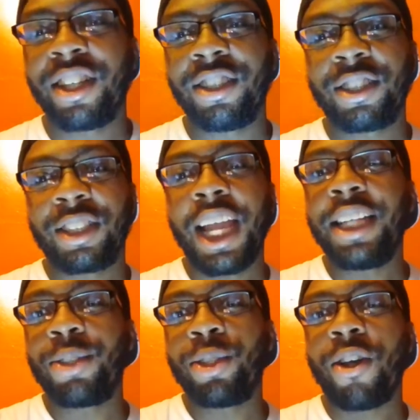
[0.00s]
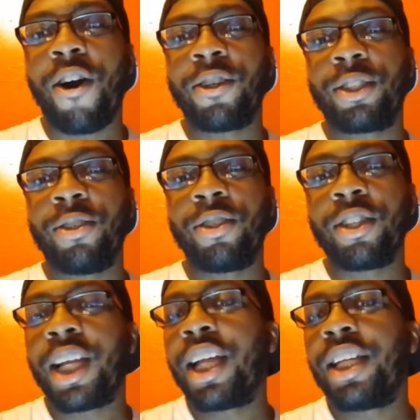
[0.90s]
because Case was also
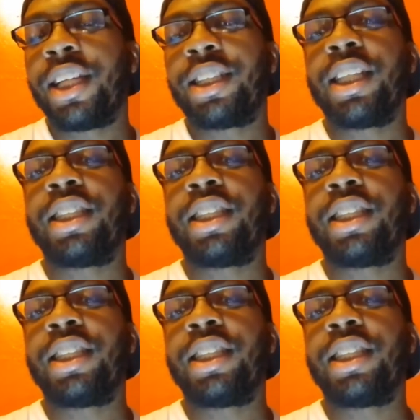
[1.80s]
good at this